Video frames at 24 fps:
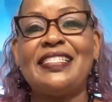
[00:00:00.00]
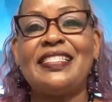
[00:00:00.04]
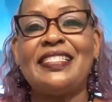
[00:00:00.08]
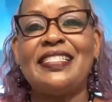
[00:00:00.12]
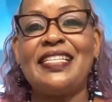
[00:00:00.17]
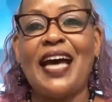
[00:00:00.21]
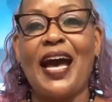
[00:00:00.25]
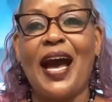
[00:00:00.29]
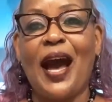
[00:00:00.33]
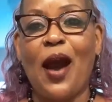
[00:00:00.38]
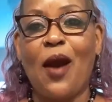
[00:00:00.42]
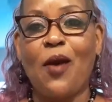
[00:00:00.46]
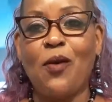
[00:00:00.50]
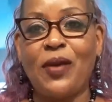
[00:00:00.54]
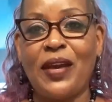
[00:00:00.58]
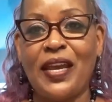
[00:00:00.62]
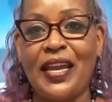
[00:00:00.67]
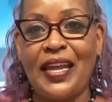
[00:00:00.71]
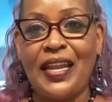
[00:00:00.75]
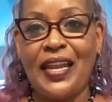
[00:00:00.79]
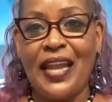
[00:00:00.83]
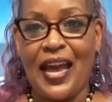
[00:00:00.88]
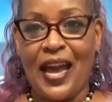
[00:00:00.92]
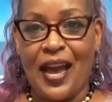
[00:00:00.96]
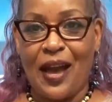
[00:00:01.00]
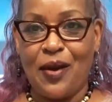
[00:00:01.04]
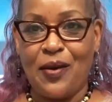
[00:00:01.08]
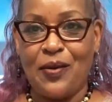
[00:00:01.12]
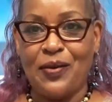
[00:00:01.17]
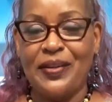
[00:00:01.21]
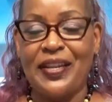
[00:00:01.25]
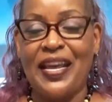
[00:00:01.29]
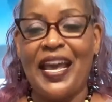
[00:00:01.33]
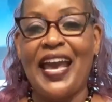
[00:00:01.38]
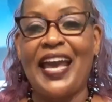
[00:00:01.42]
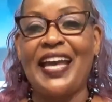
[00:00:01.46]
Talk it
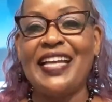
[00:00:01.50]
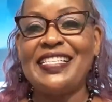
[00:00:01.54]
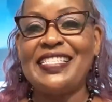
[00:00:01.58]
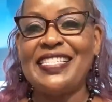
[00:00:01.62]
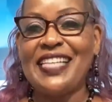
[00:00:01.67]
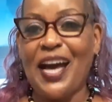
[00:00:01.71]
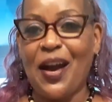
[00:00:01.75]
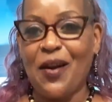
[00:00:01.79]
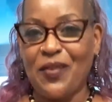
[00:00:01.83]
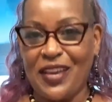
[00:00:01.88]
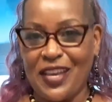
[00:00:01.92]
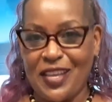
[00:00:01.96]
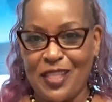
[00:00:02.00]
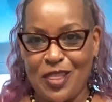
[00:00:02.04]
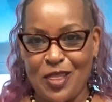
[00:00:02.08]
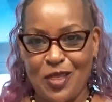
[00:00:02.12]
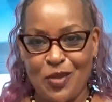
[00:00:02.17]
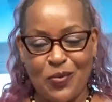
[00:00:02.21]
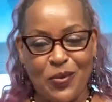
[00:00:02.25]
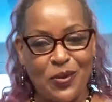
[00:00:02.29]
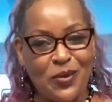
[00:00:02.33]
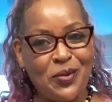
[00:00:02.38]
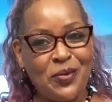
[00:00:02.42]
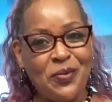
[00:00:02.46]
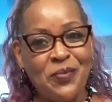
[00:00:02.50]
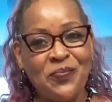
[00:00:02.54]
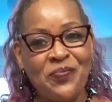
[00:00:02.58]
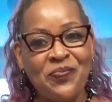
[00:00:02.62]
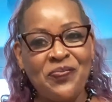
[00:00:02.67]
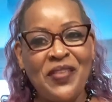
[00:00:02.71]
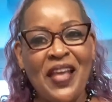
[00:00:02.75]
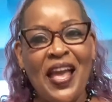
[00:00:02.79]
out and talk it through.